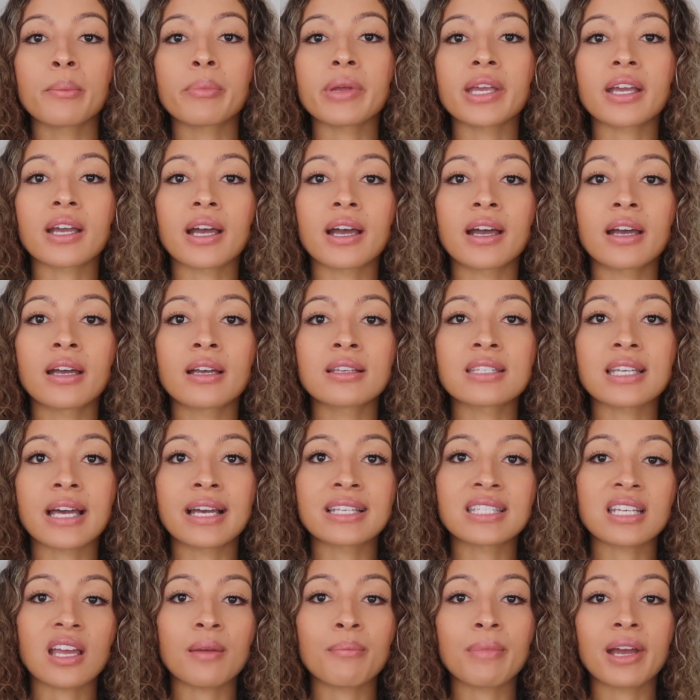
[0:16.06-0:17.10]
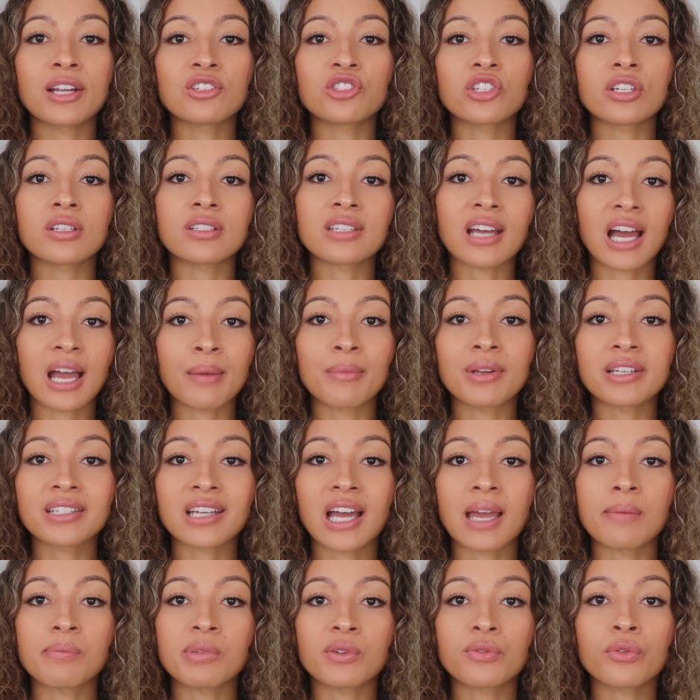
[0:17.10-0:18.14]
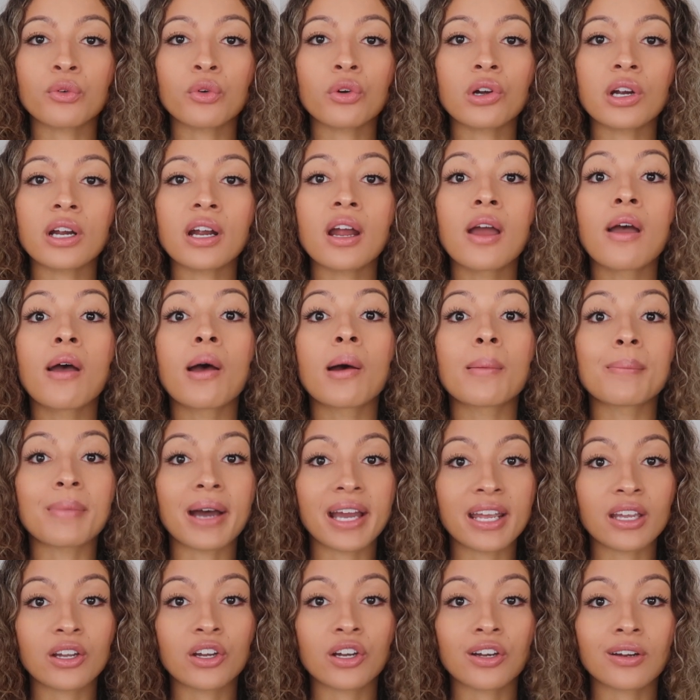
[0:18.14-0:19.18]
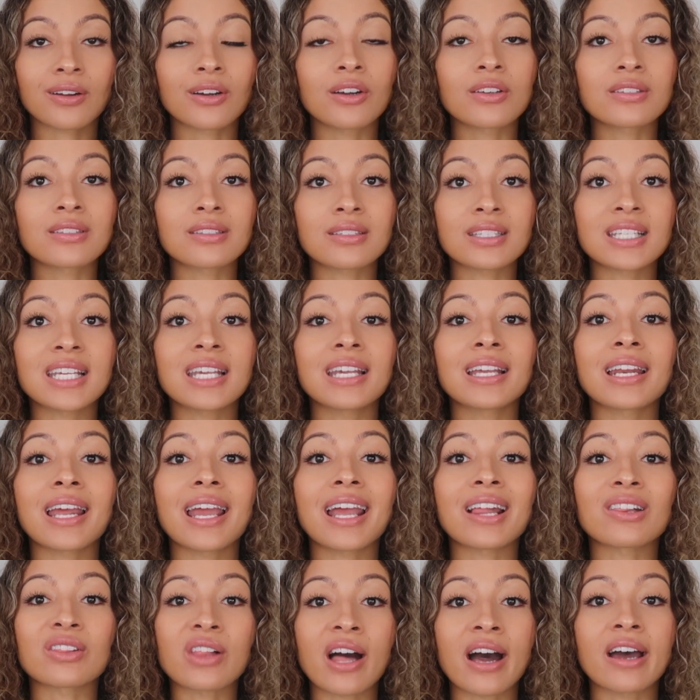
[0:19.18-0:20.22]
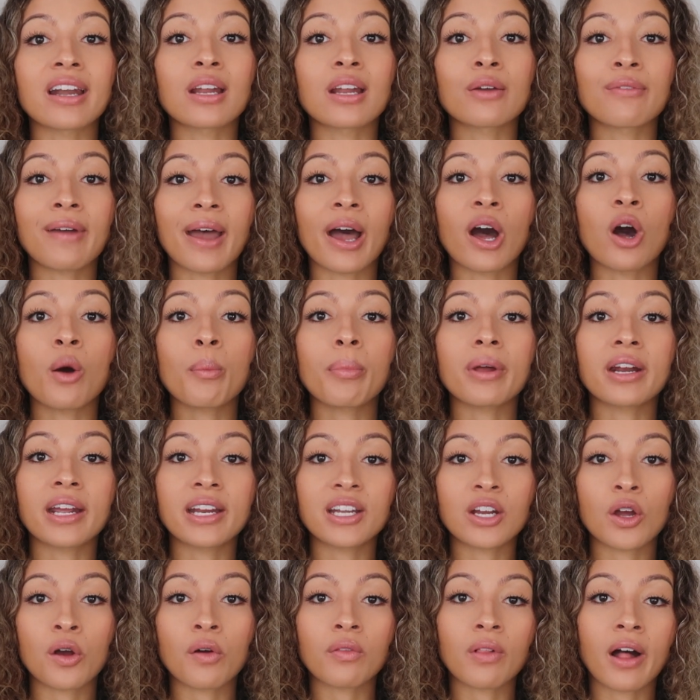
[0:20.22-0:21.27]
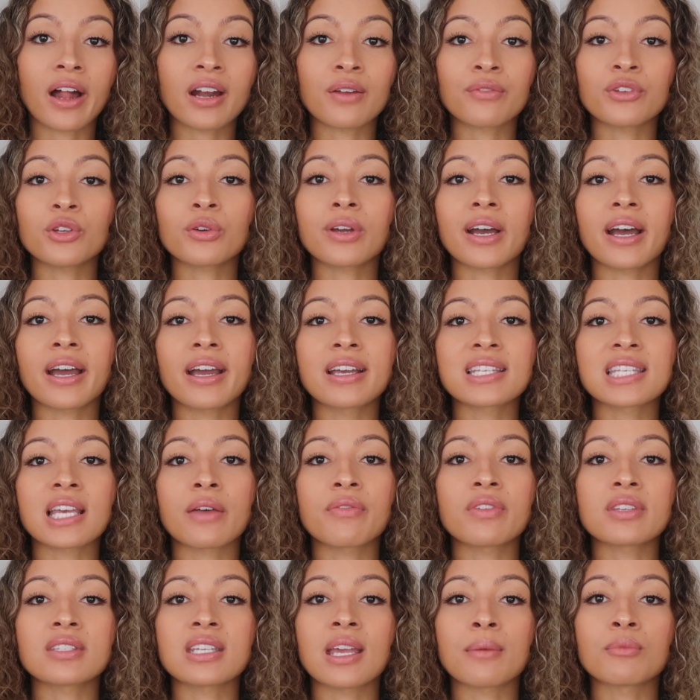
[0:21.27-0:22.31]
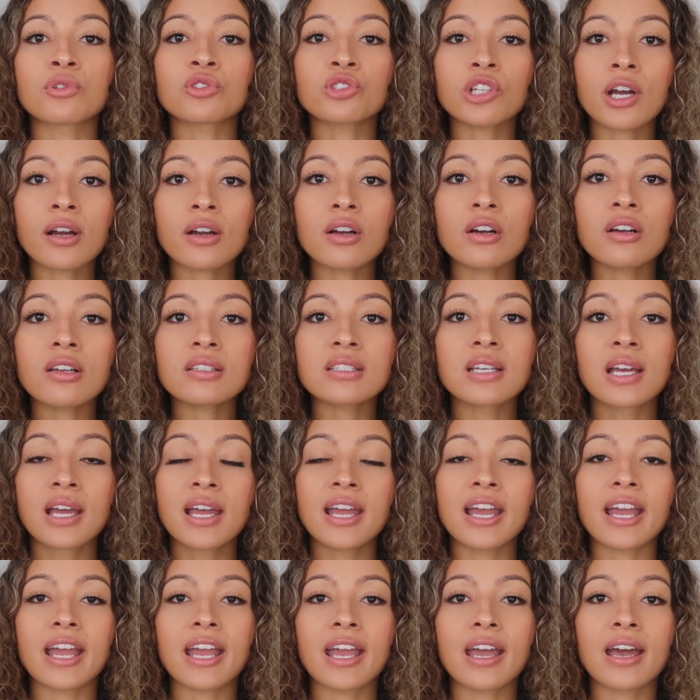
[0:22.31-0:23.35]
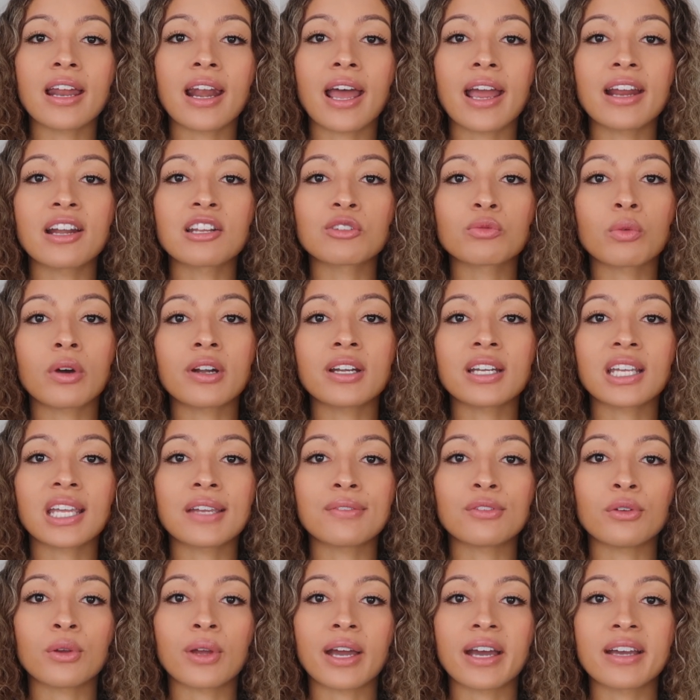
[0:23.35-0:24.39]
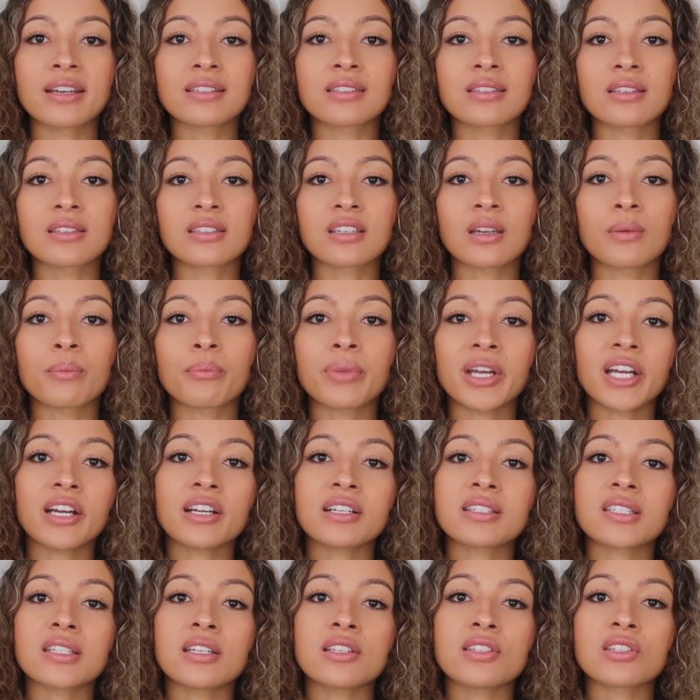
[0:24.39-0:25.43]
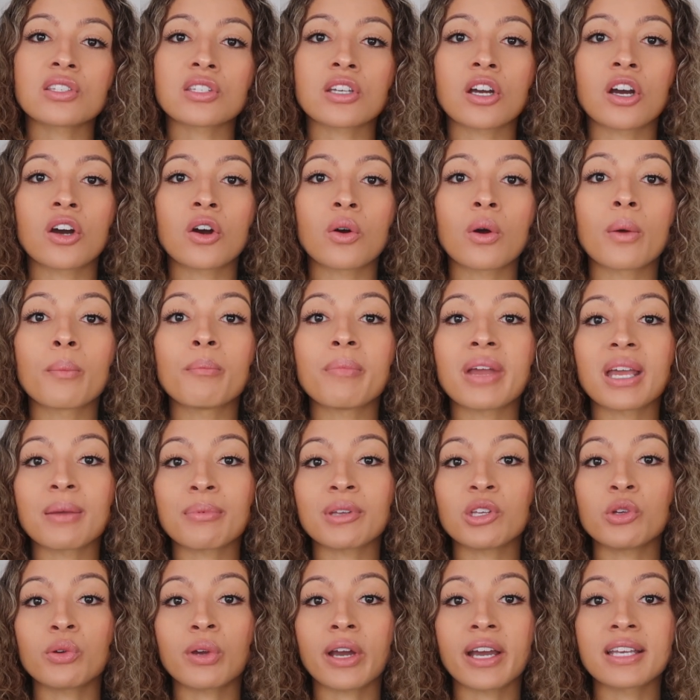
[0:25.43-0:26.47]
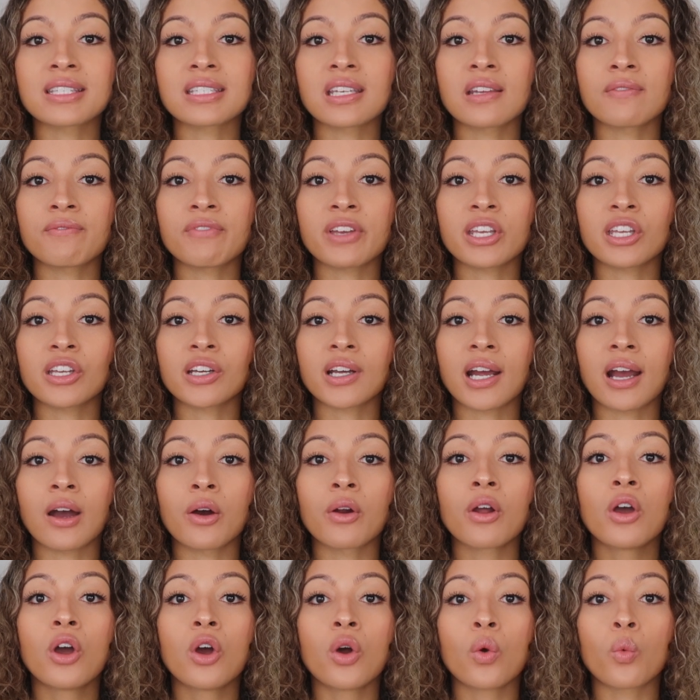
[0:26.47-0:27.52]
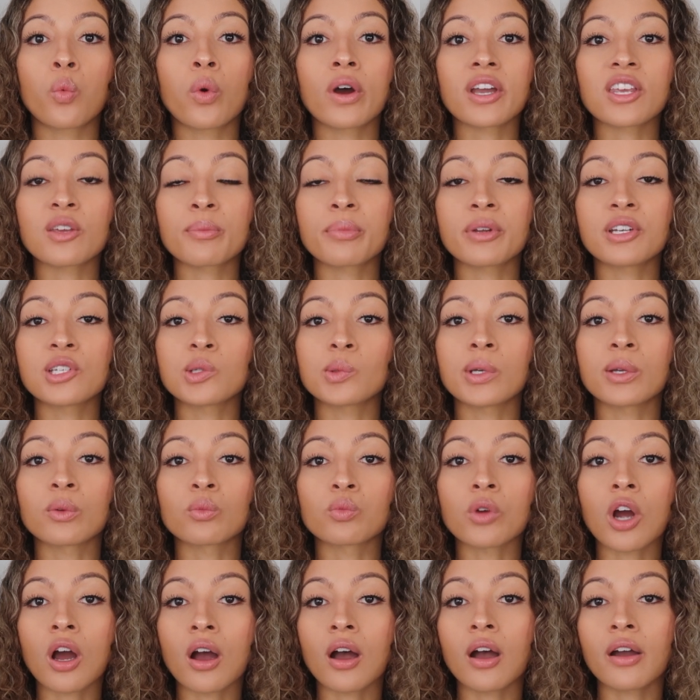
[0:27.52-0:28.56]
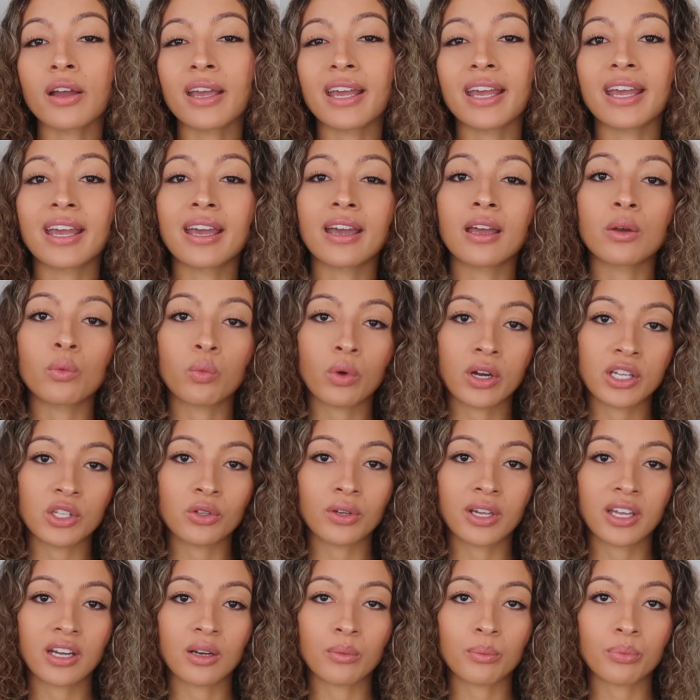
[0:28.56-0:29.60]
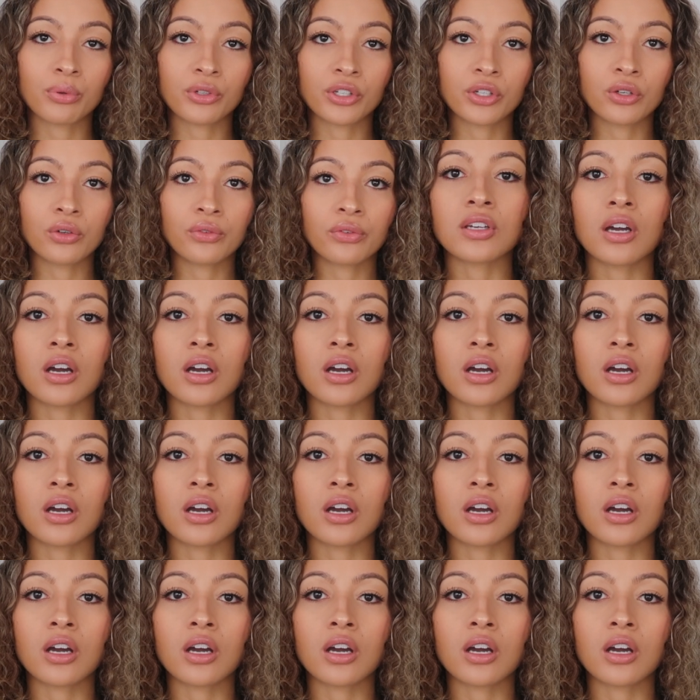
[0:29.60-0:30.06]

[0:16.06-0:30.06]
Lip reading: because as I've mentioned time and time before, my curls need a lot of help, and I know a lot of you guys have the same struggles, and I just wanted to give you guys this comparison so maybe you guys can figure out what you've been doing wrong and what you can improve.